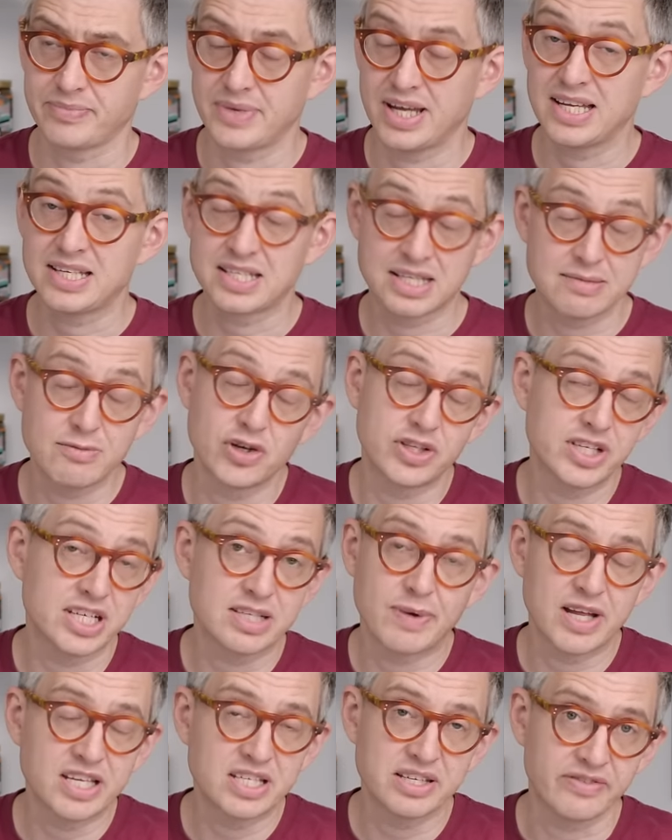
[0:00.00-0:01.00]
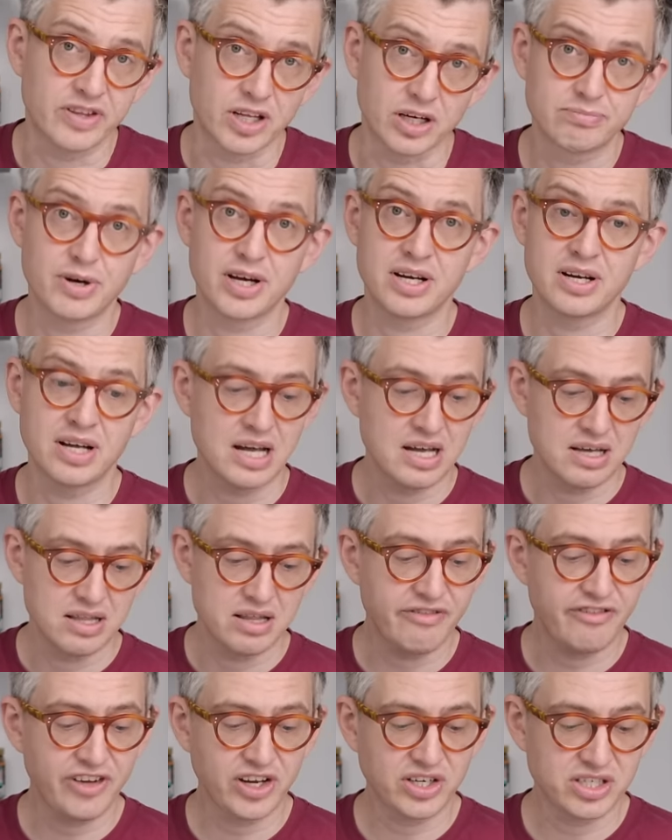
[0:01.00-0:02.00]
It's the most expensive though, but
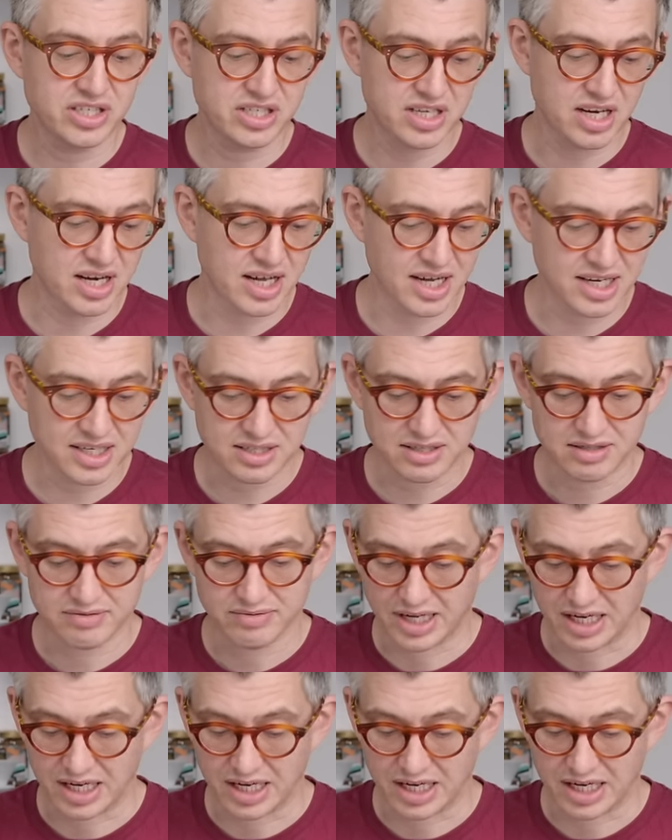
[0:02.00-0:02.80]
the features are nice,